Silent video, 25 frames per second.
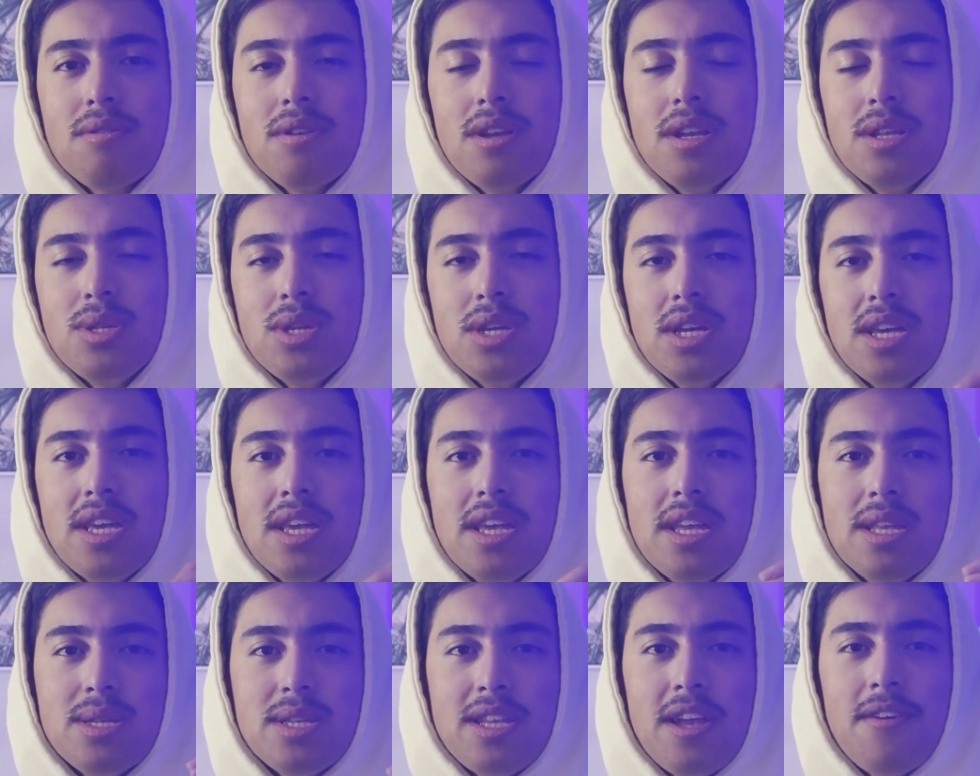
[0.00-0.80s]
It
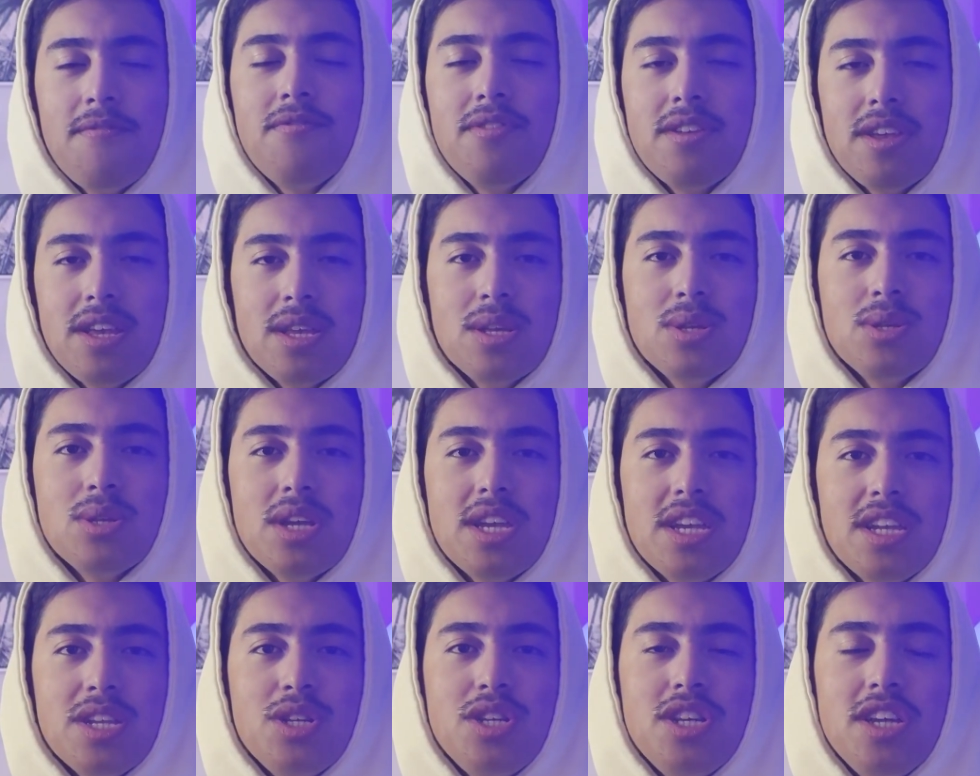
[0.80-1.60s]
definitely is
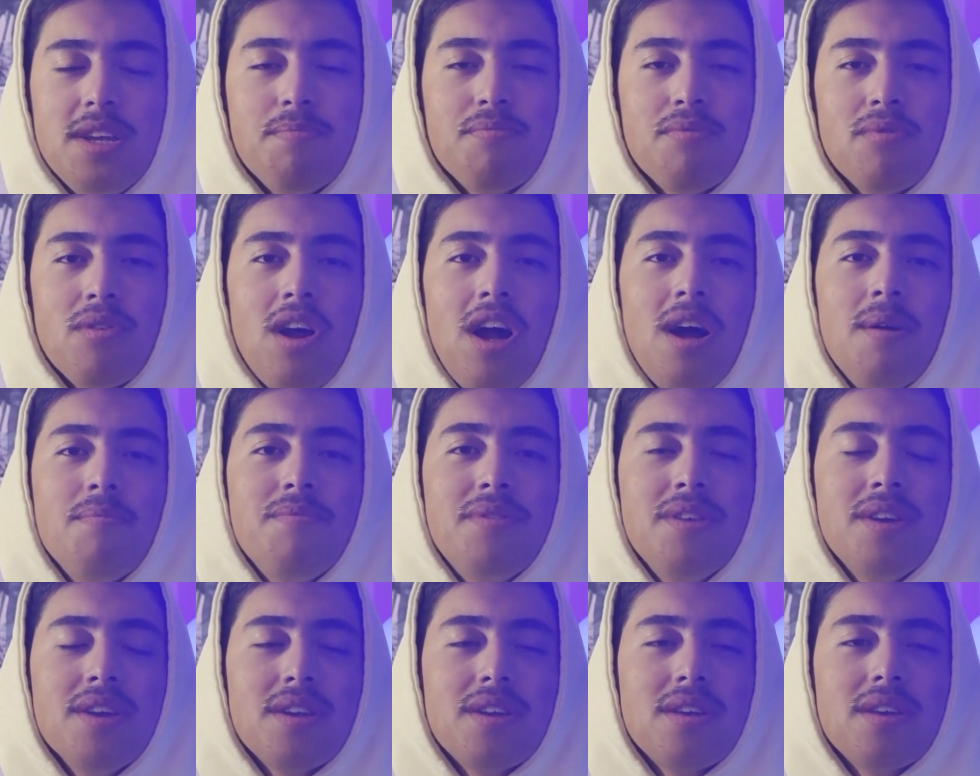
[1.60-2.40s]
a cheaper
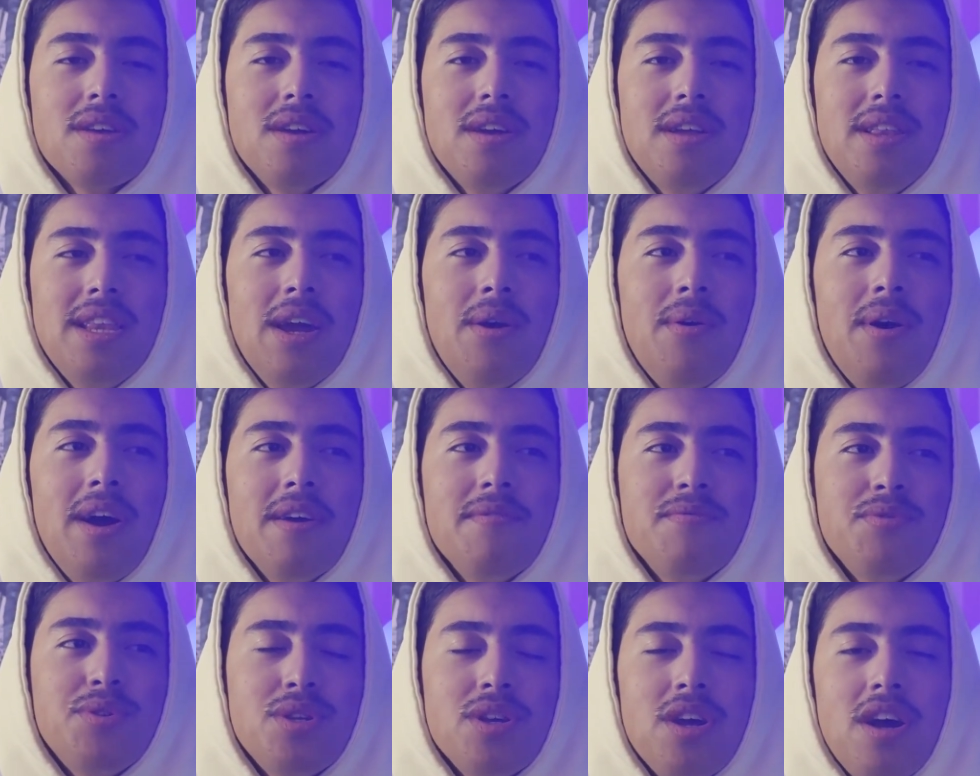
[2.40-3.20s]
optic. Now,
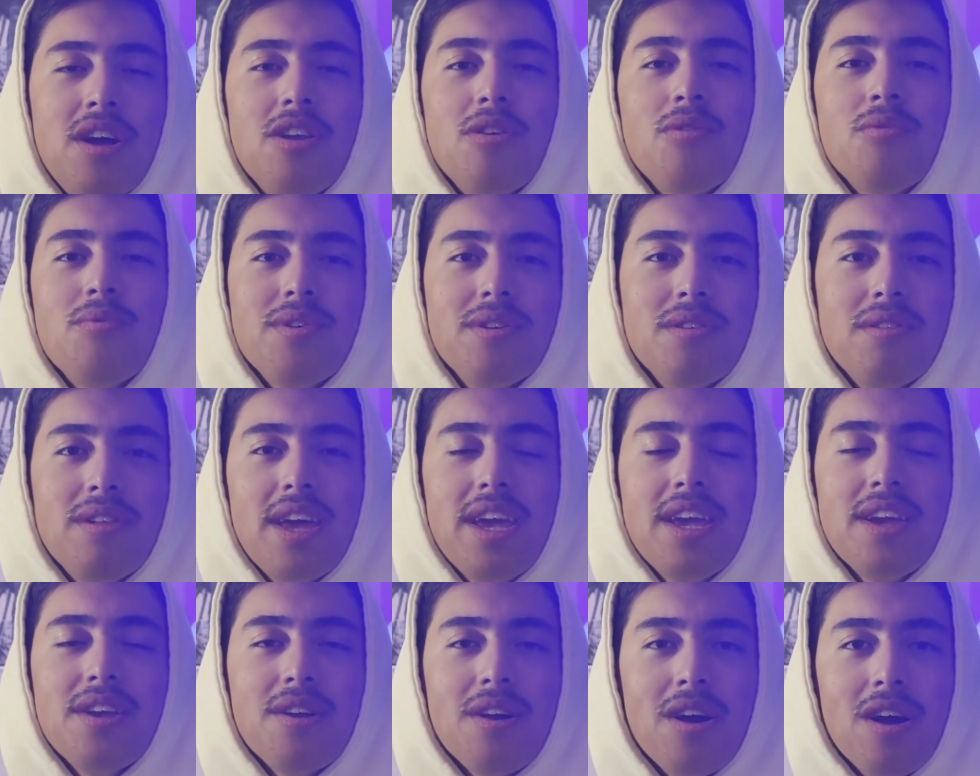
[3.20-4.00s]
I've shot a real
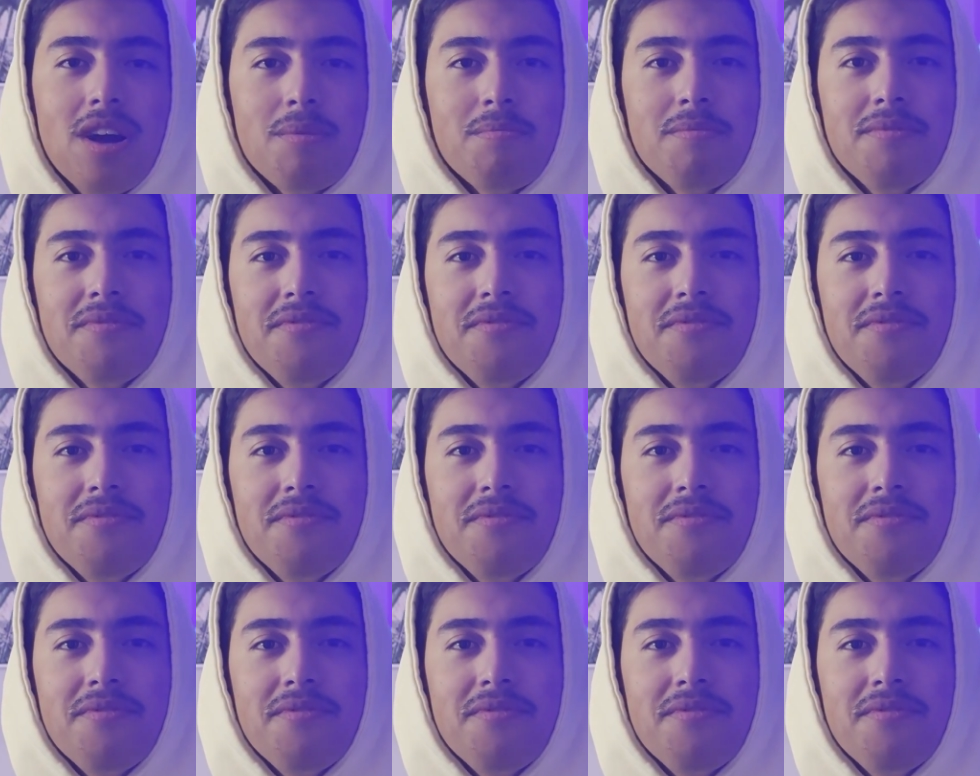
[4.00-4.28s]
ACOG